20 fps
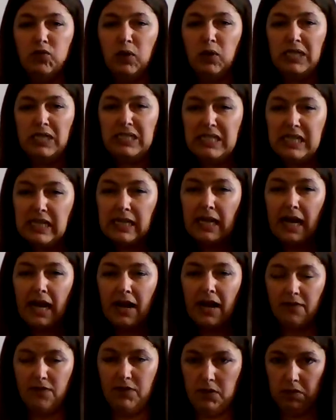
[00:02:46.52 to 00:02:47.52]
we did
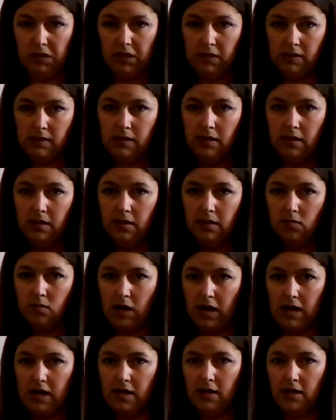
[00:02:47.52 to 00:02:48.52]
have units,
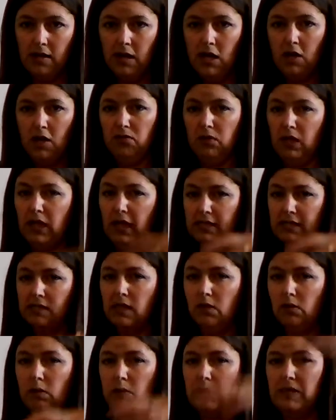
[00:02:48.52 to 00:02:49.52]
right, velocity
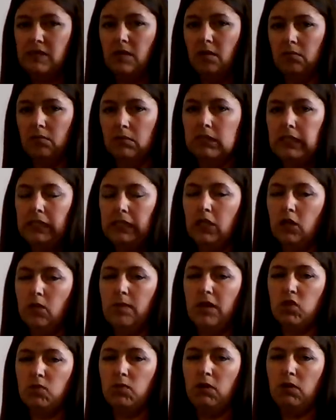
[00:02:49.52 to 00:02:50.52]
would be some linear
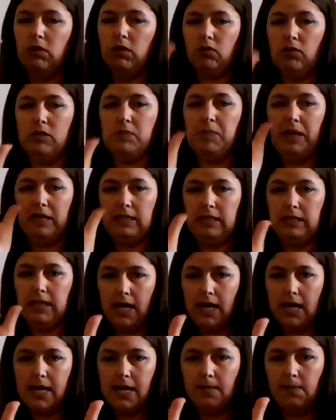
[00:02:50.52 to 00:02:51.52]
measurement with respect to
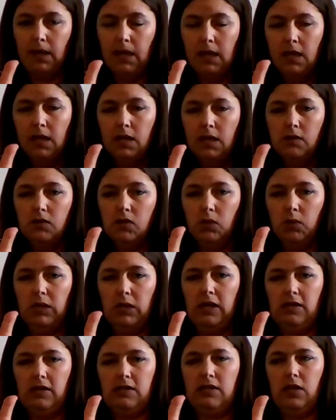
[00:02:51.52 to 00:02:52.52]
time. So would an
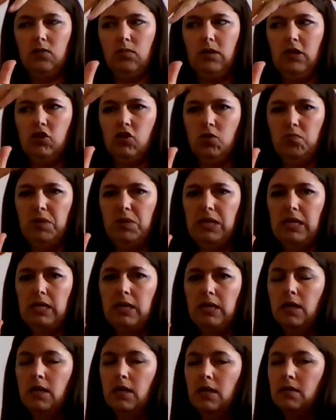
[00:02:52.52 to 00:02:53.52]
acceleration be
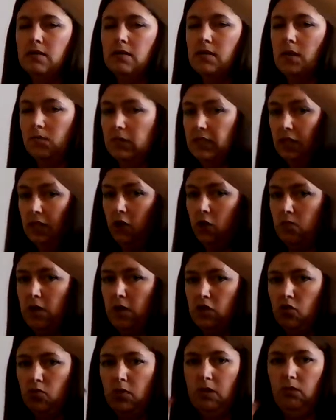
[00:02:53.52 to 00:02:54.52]
some linear
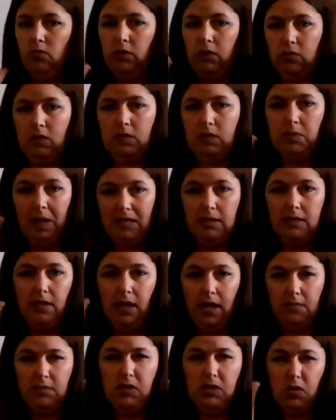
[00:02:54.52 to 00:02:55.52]
measurement with respect to
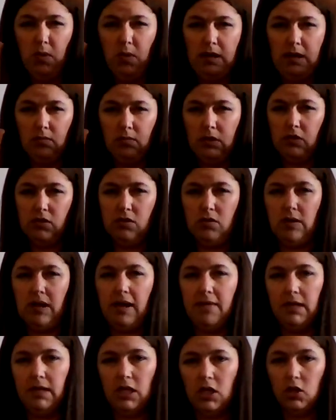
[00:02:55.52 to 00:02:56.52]
time squared? We just don't
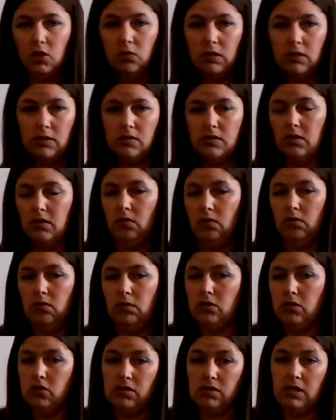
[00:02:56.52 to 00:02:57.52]
have any units, so we're
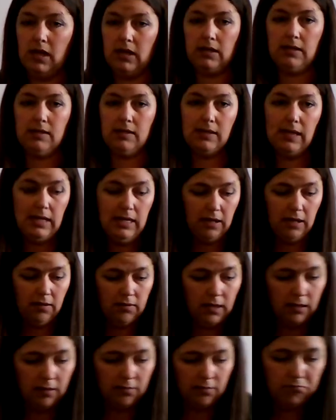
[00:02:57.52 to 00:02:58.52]
just not going to say
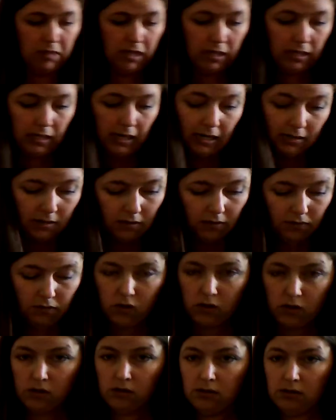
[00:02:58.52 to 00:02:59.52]
anything. They didn't ask it
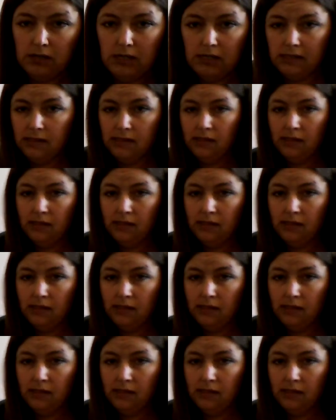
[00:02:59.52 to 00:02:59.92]
for us